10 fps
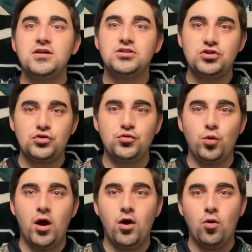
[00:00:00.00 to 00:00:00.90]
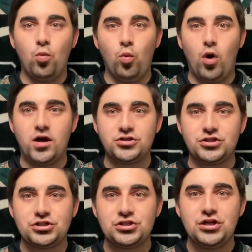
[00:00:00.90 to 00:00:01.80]
to
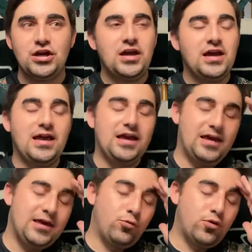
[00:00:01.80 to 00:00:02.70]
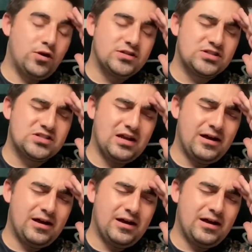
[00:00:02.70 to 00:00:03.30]
watch. It was